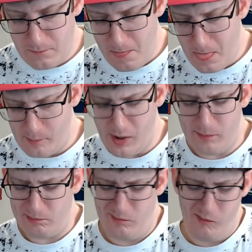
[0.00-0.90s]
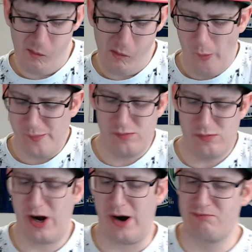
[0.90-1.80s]
But,
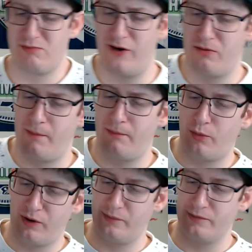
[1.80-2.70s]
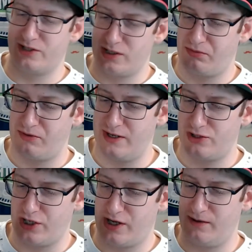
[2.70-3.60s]
yeah, I remember when it was just plain
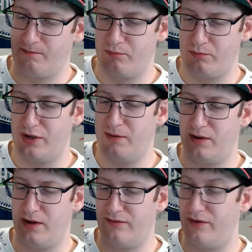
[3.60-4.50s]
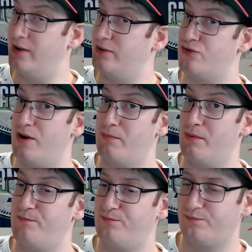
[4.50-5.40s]
chicken, plain beef, and shrimp.
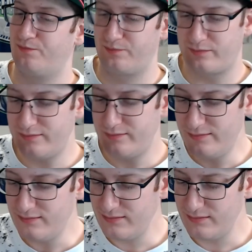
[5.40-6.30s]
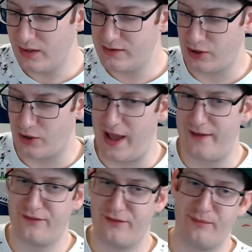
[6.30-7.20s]
So to
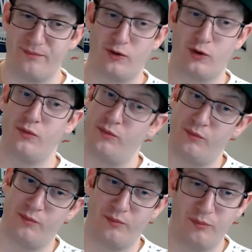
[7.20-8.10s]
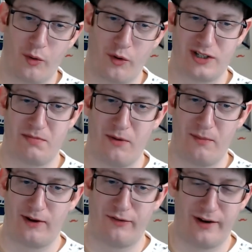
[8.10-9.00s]
have more
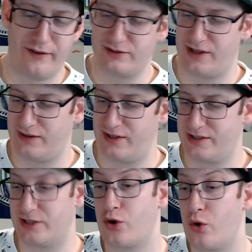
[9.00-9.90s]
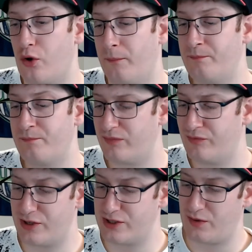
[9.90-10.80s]
experimental flavors like this, it's cool.
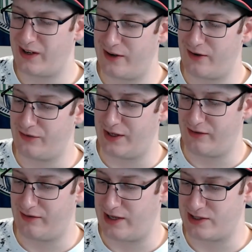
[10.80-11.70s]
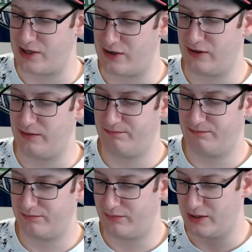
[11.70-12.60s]
This one I don't think necessarily
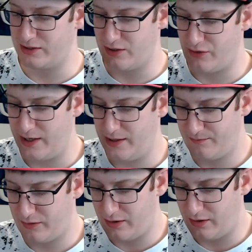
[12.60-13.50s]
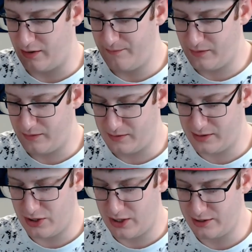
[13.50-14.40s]
does it right. Alright, I'm going to
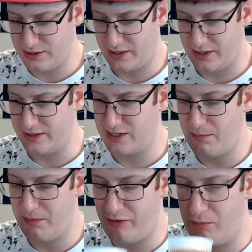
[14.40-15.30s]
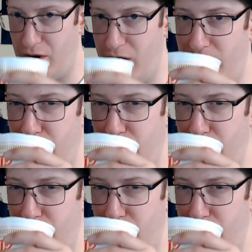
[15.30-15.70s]
try just like a sip of the broth.